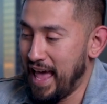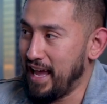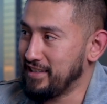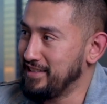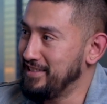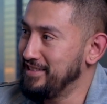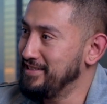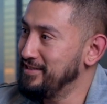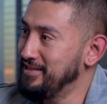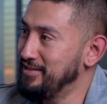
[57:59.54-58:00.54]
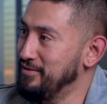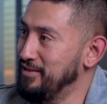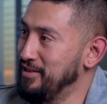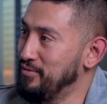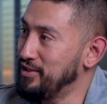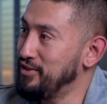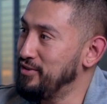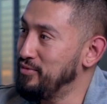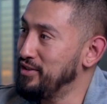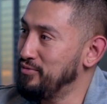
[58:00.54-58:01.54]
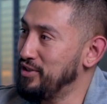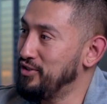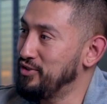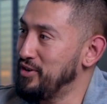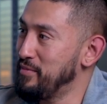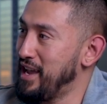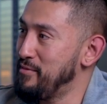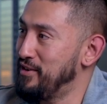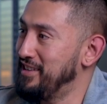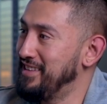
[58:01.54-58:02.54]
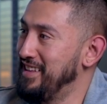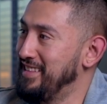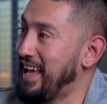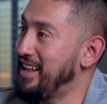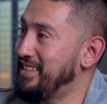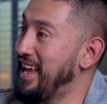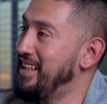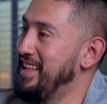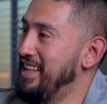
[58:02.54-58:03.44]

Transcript: Axe. What's your dream camera that